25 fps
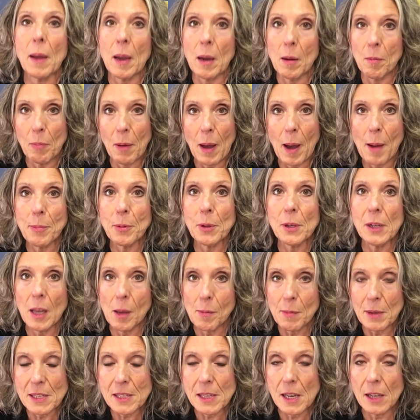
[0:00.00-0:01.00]
Pam Popper at
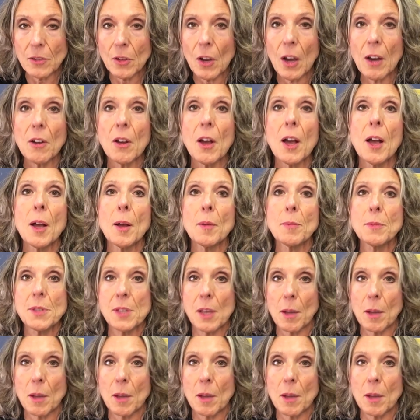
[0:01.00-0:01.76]
M S N dot com,